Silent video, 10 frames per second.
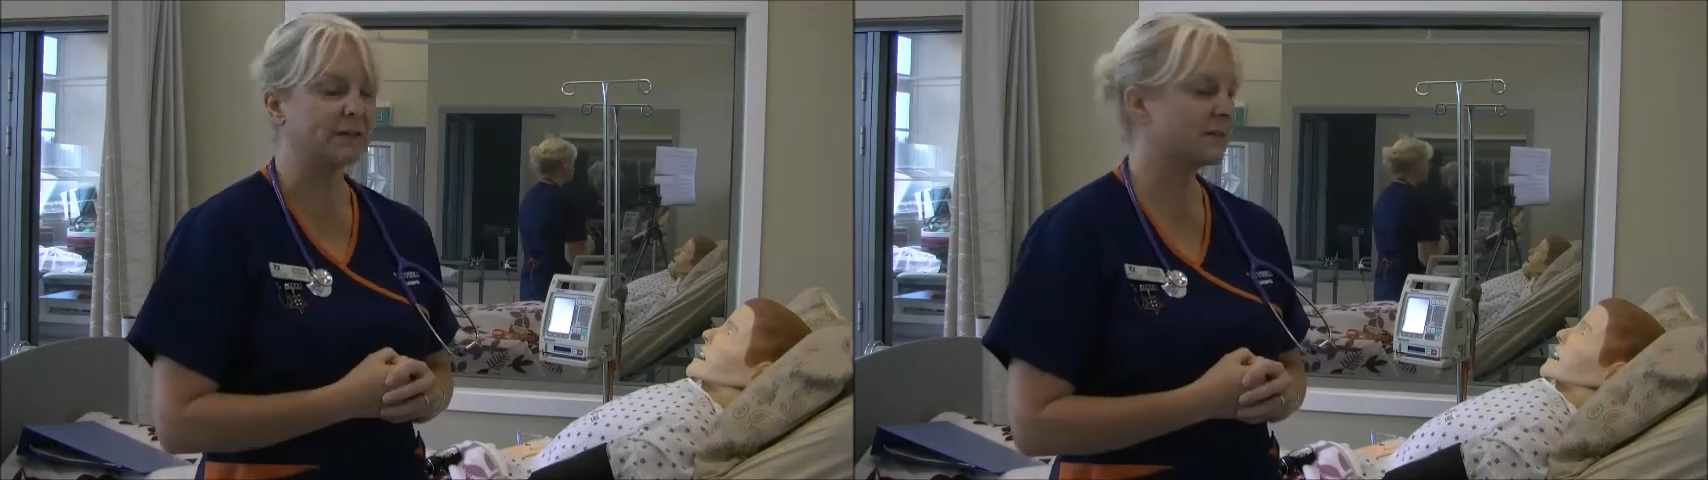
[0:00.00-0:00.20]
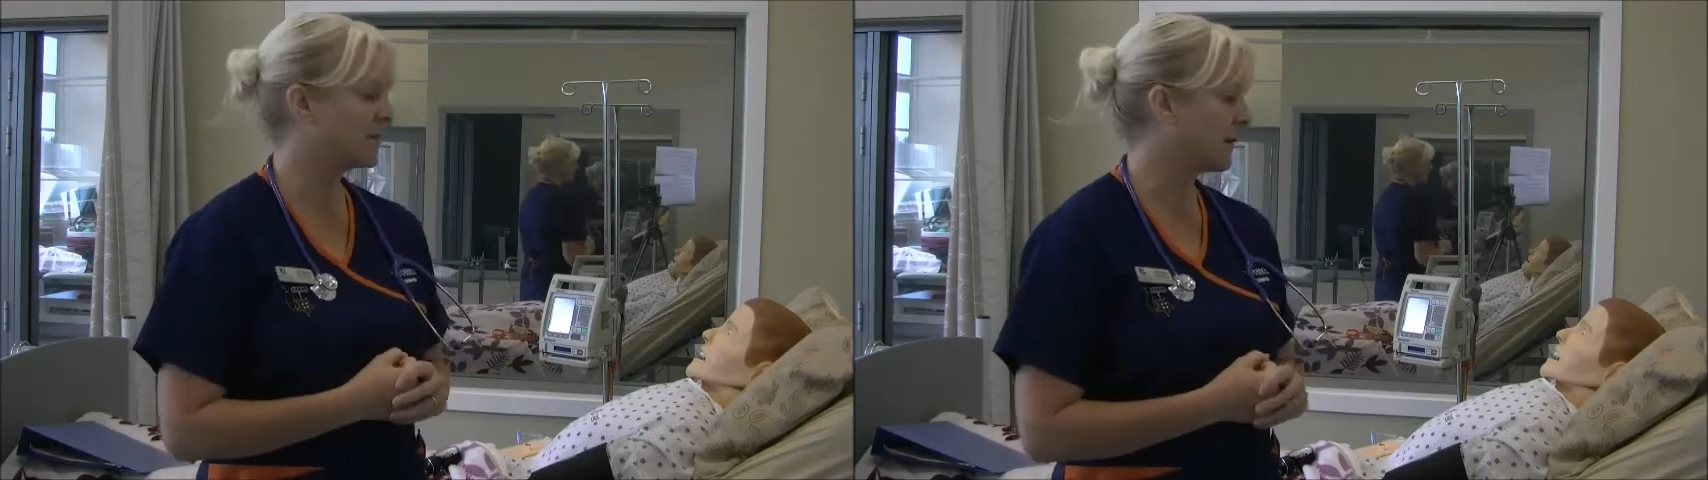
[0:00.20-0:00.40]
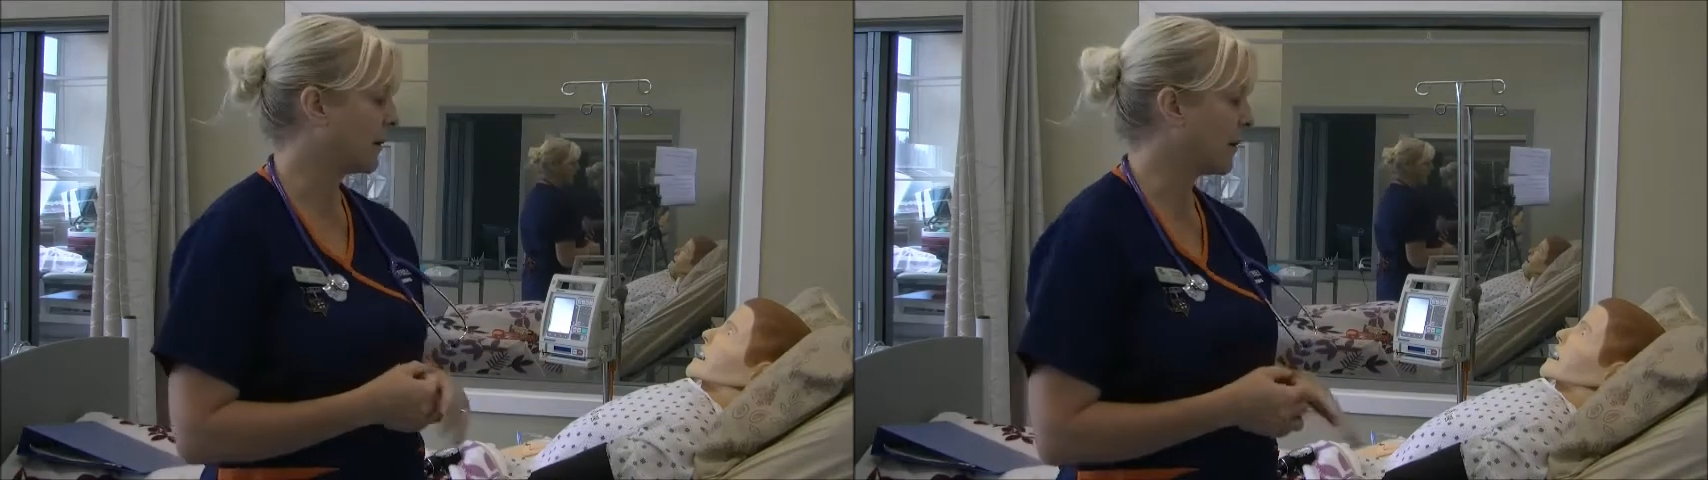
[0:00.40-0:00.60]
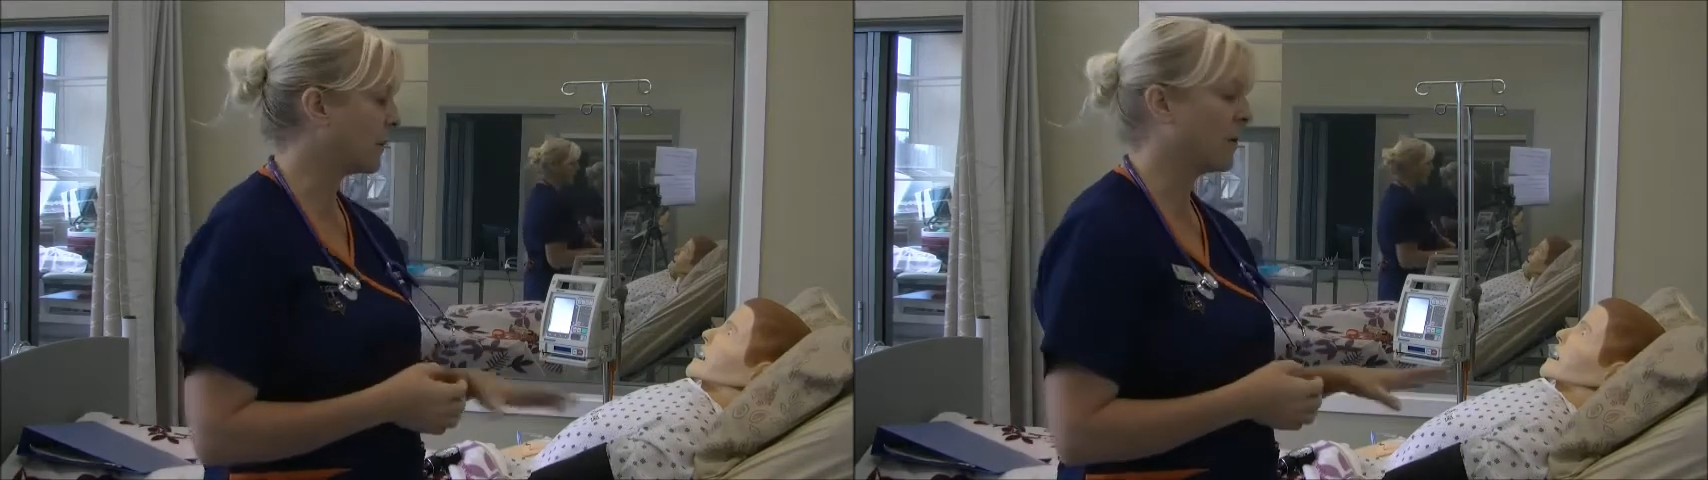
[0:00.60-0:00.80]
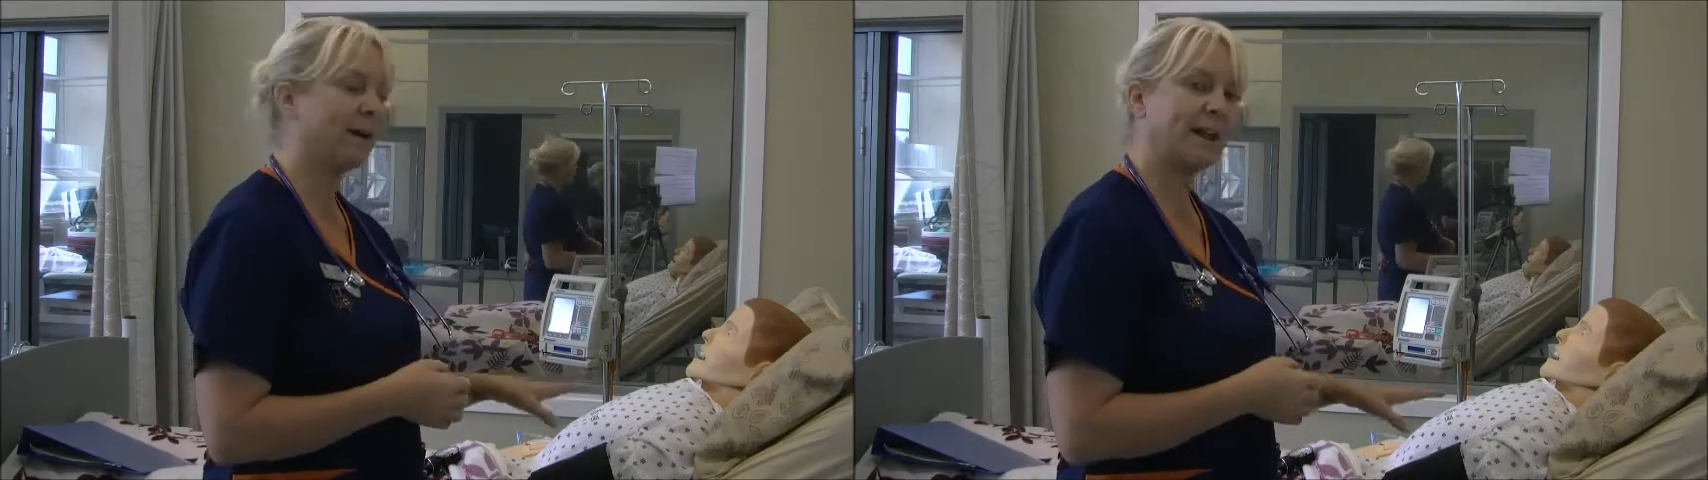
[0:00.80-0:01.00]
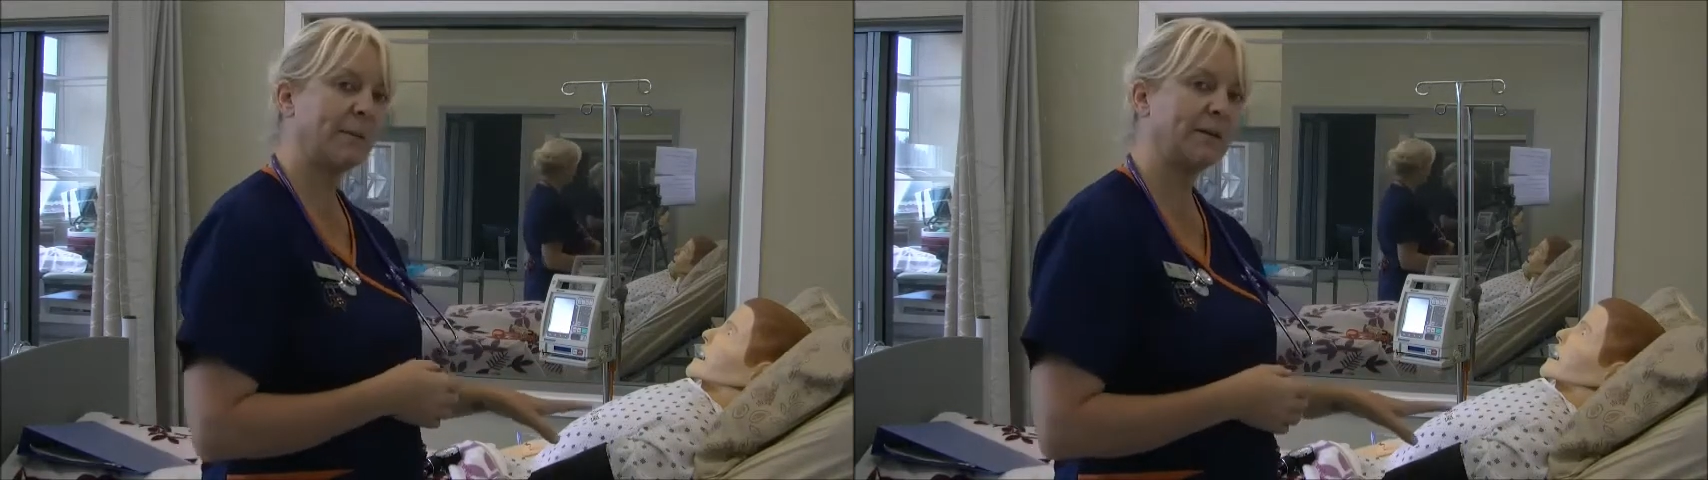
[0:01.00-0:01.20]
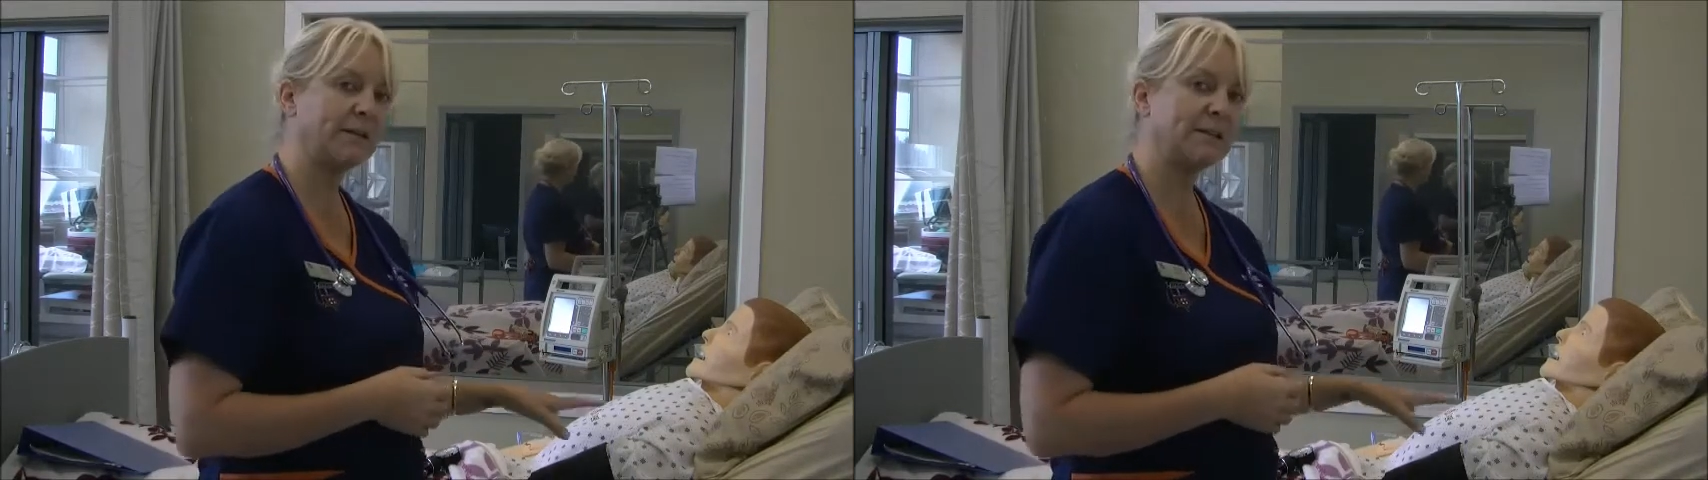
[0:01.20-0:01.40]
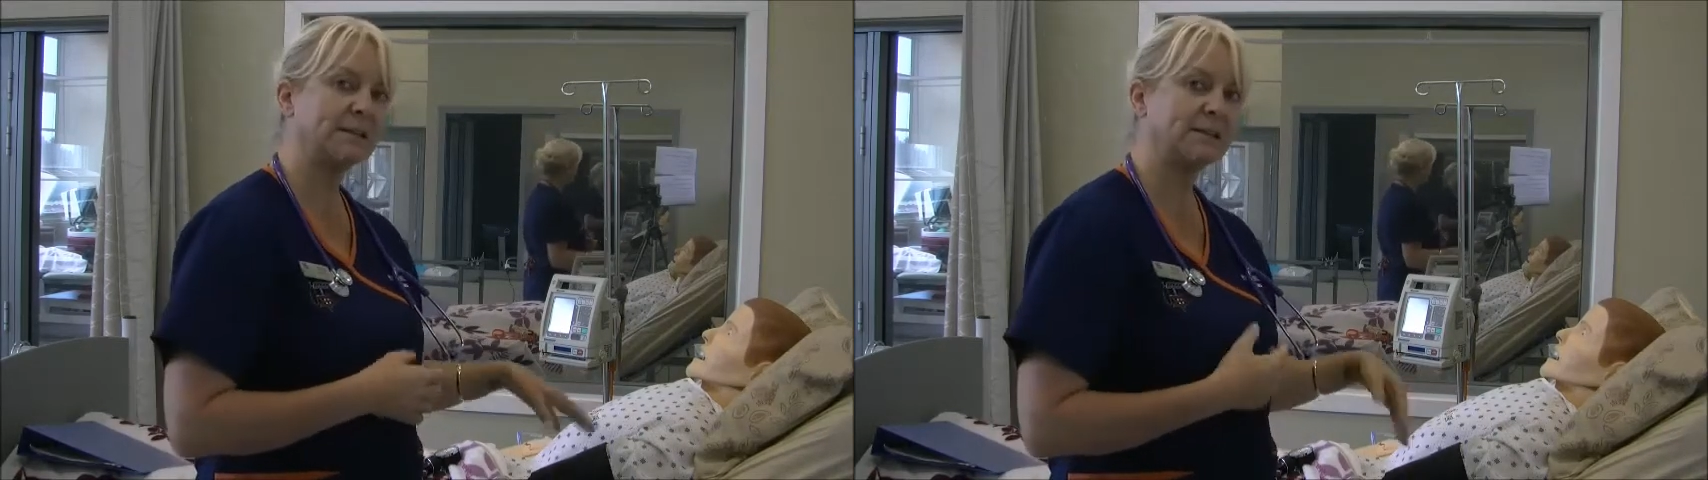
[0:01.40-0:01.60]
so I'm quite happy
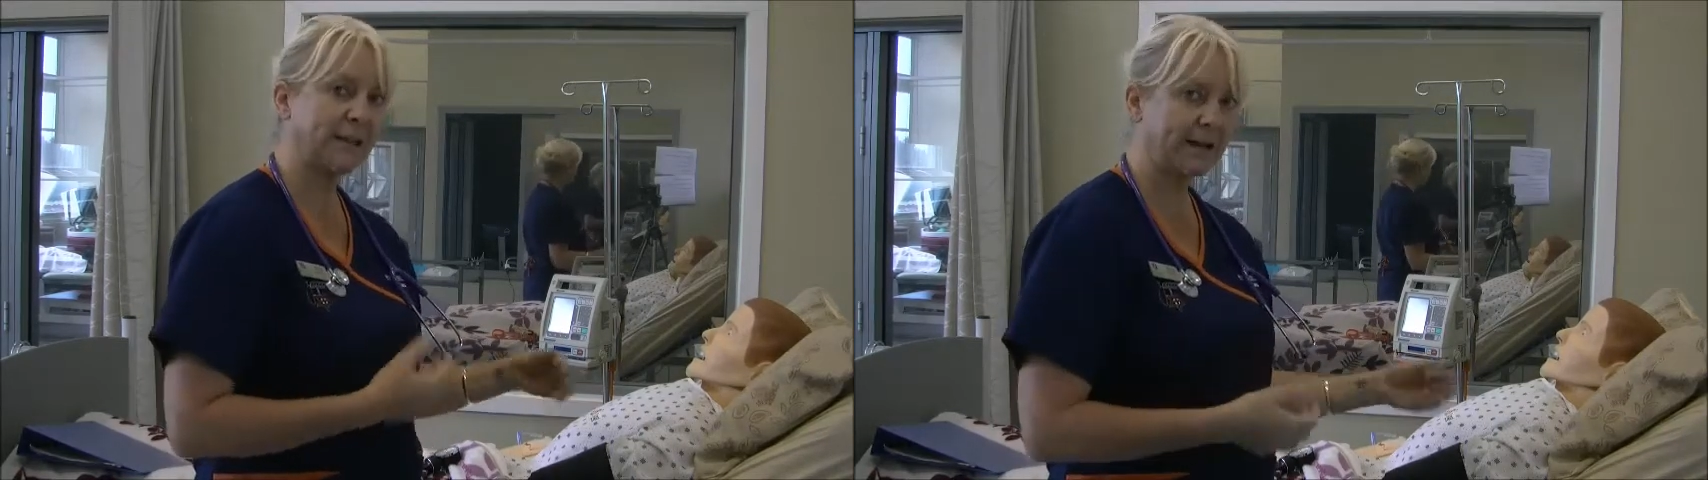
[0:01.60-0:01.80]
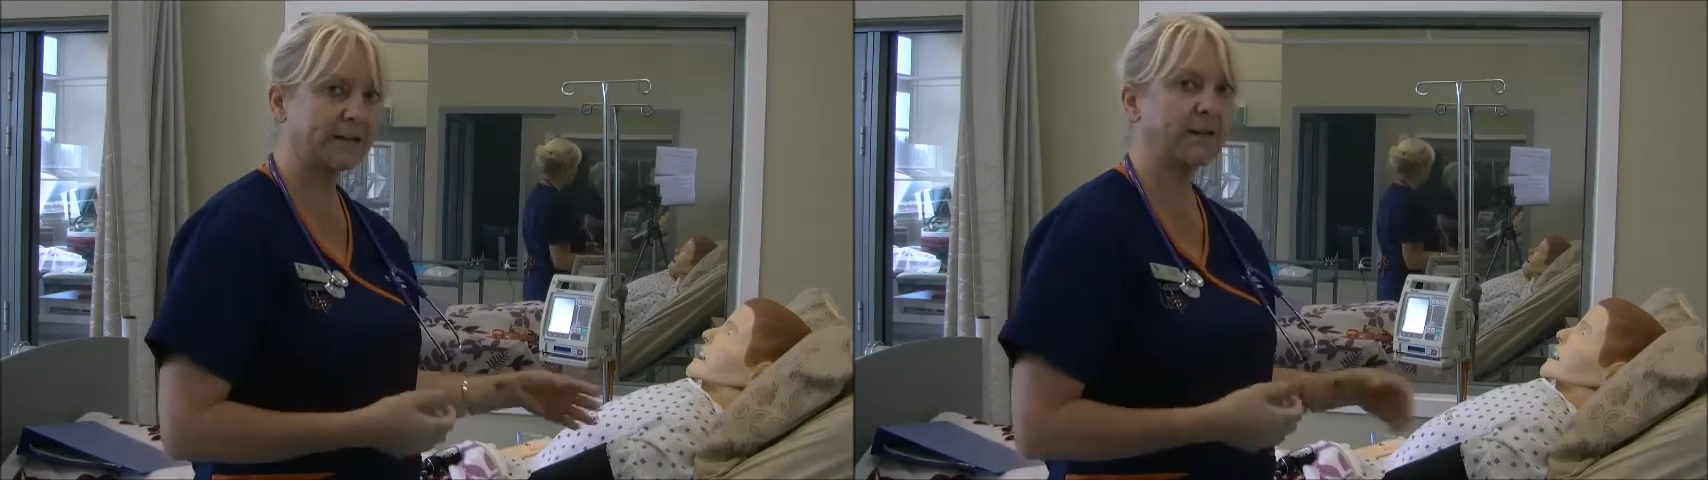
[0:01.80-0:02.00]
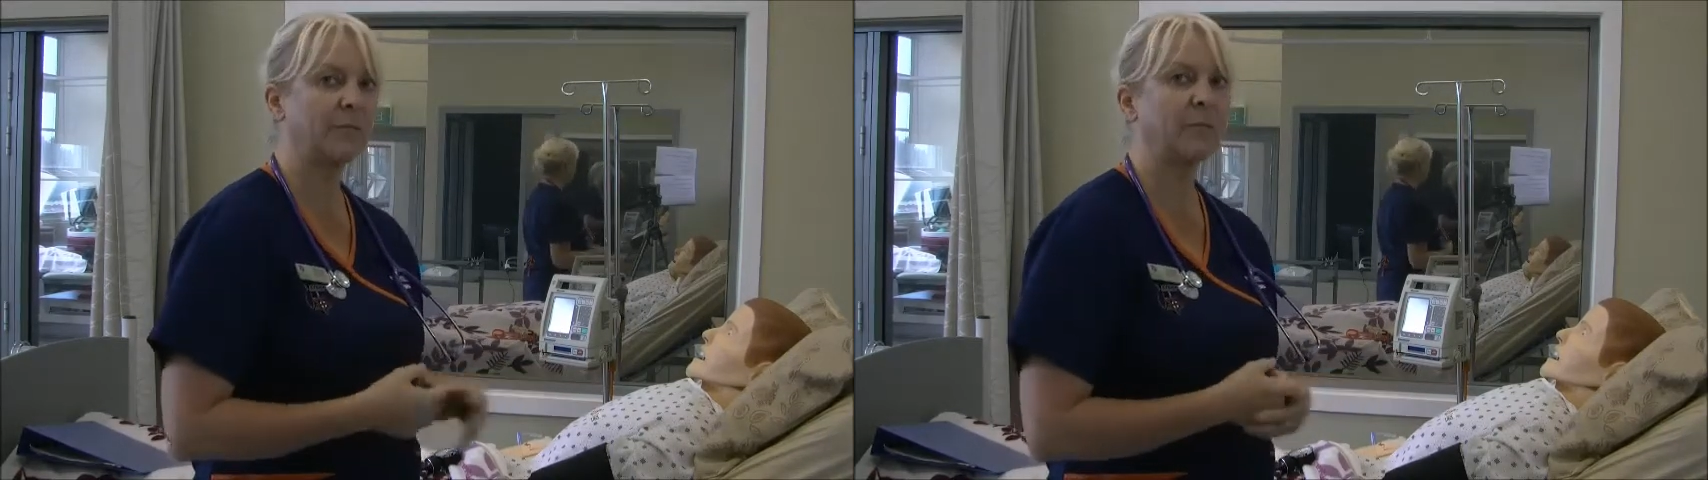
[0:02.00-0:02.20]
just to say to him